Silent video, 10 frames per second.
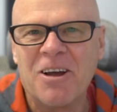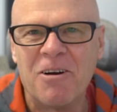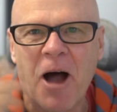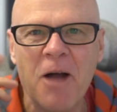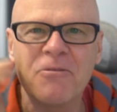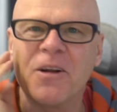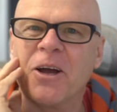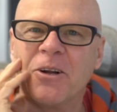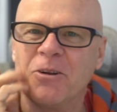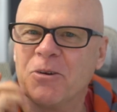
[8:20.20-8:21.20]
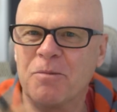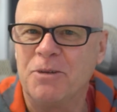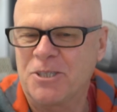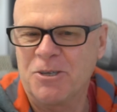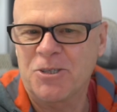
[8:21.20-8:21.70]
so hopefully I don't look a
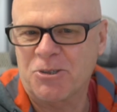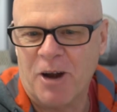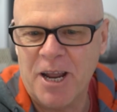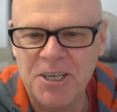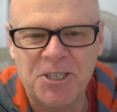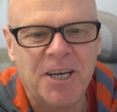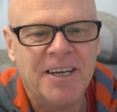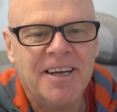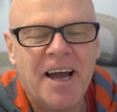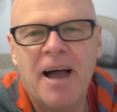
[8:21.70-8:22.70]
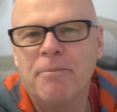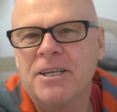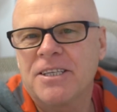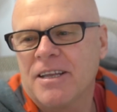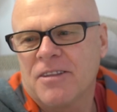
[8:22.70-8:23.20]
bit too strange. Um,
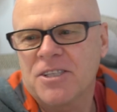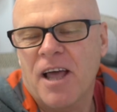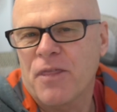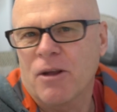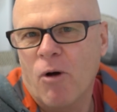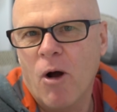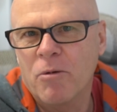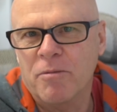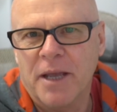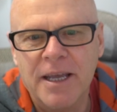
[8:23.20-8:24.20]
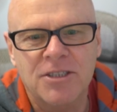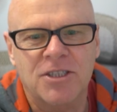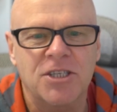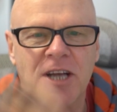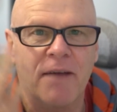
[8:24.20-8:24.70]
it, it, there's nothing wrong with me. It's
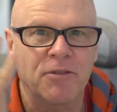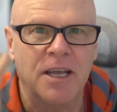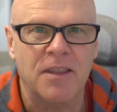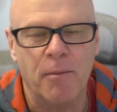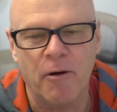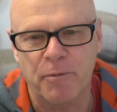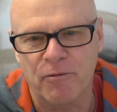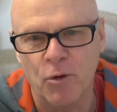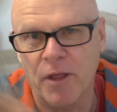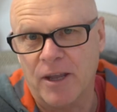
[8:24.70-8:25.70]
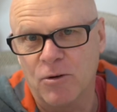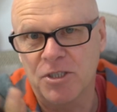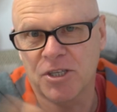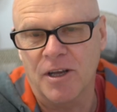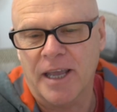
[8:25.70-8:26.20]
just you have to get them off before they
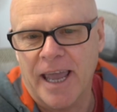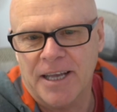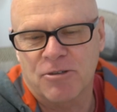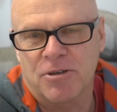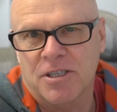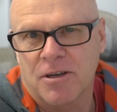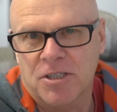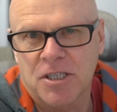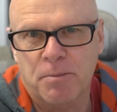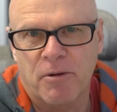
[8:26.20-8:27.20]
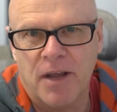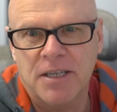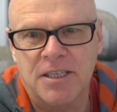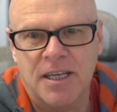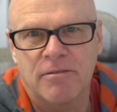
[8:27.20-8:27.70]
could turn cancerous. So it's just
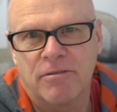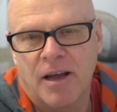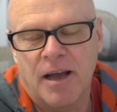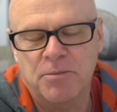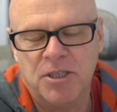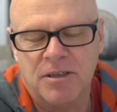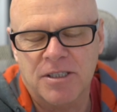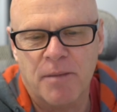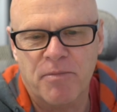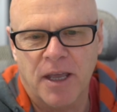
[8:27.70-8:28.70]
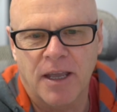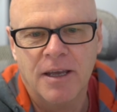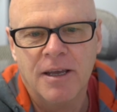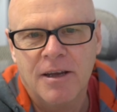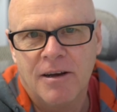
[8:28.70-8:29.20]
preventative. Um, so it's something
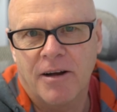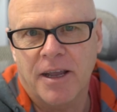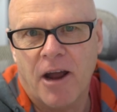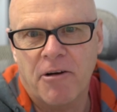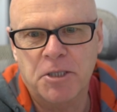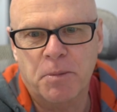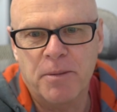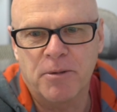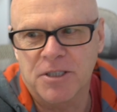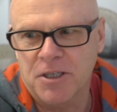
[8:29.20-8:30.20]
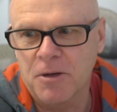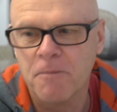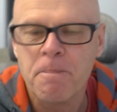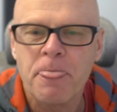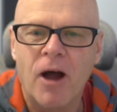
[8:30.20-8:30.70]
I encourage people to do.
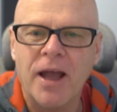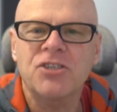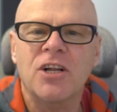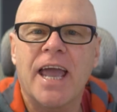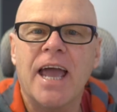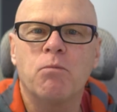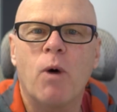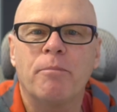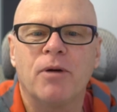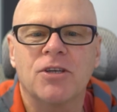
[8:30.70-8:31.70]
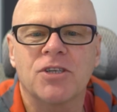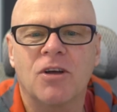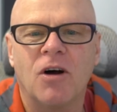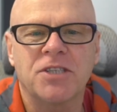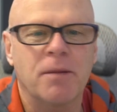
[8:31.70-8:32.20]
I actually had one person
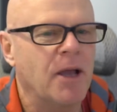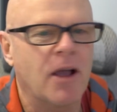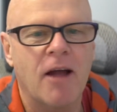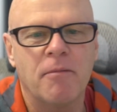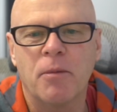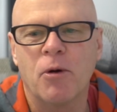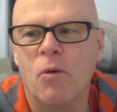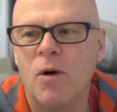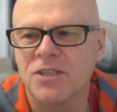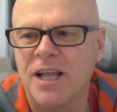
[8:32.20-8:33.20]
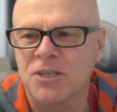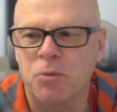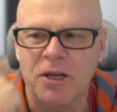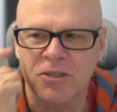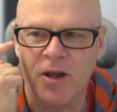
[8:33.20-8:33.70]
contact me. I can't remember who it was last
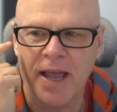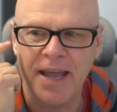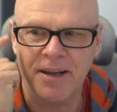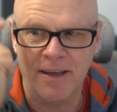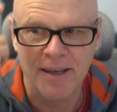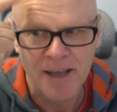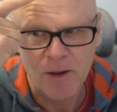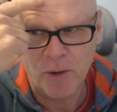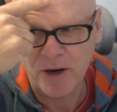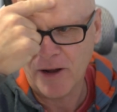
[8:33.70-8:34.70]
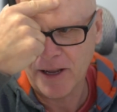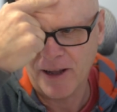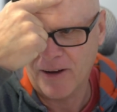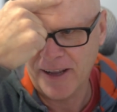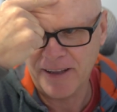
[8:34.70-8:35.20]
week because I had a when I,
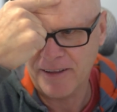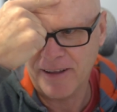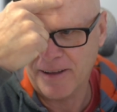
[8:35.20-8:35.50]
I